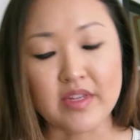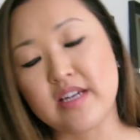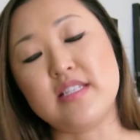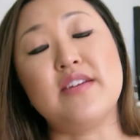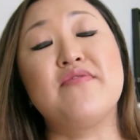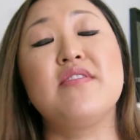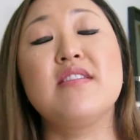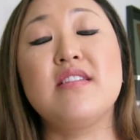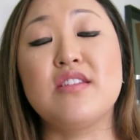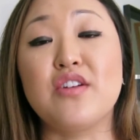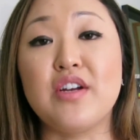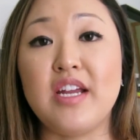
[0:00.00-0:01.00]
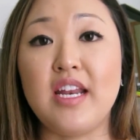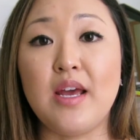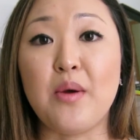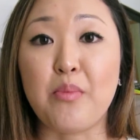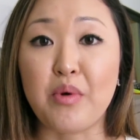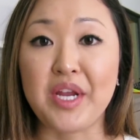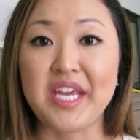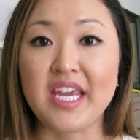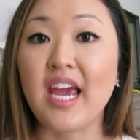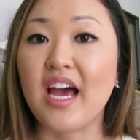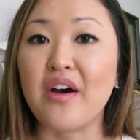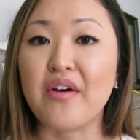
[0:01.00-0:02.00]
I definitely started
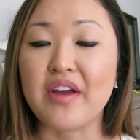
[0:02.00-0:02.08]
breaking out.